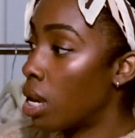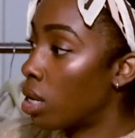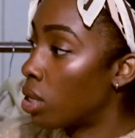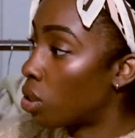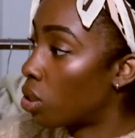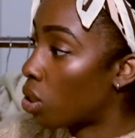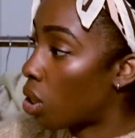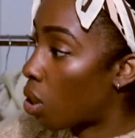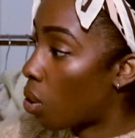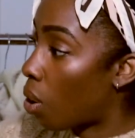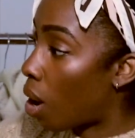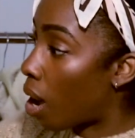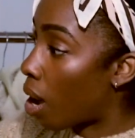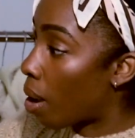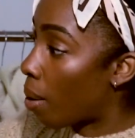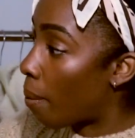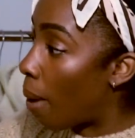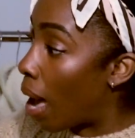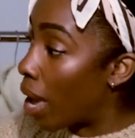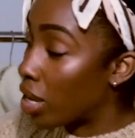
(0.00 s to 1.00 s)
So
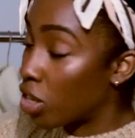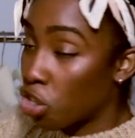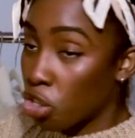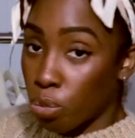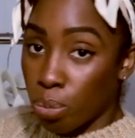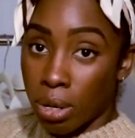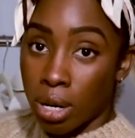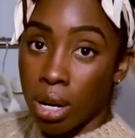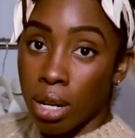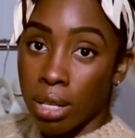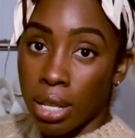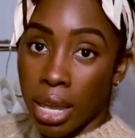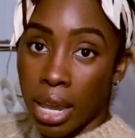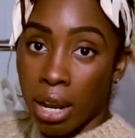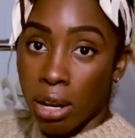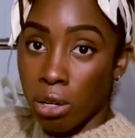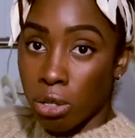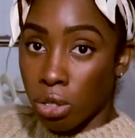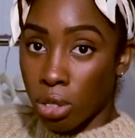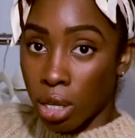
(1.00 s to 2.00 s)
I just put it on the
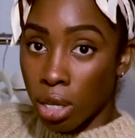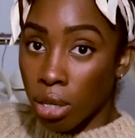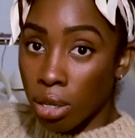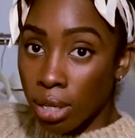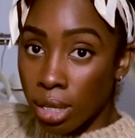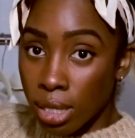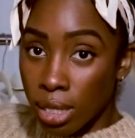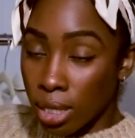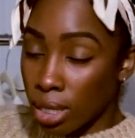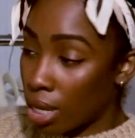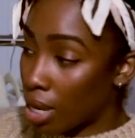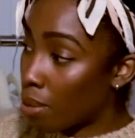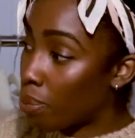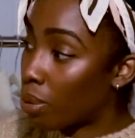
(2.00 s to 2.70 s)
hanger so that you can see it,